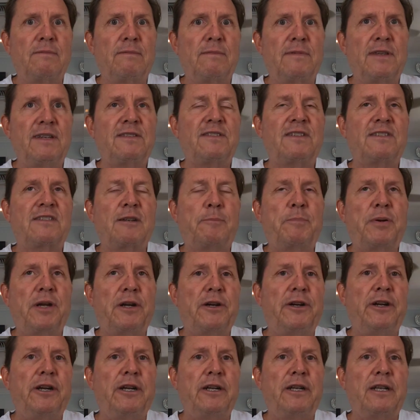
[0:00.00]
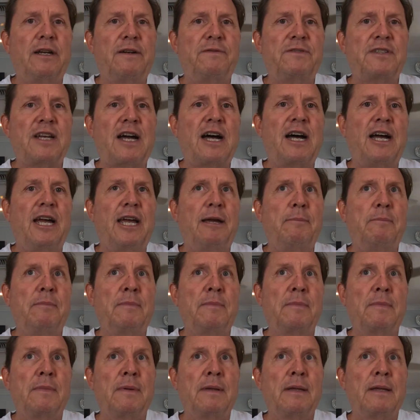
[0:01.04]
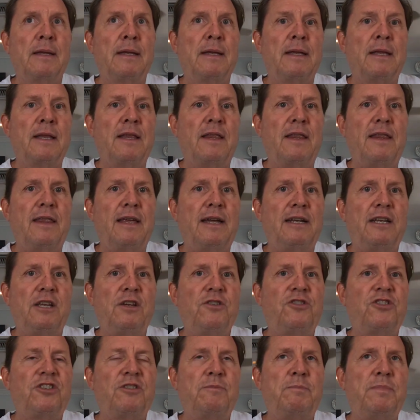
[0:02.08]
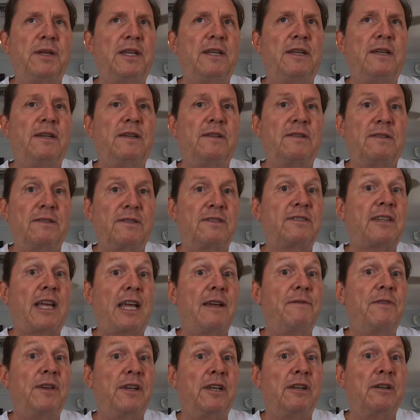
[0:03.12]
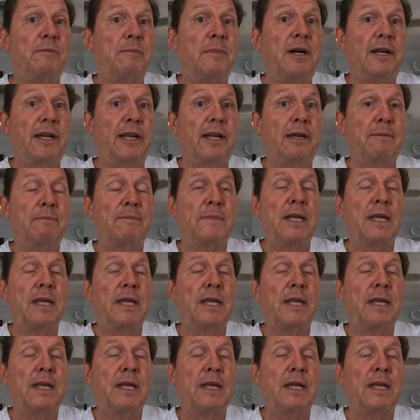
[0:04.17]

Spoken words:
This is a period of time that you should be saving your money.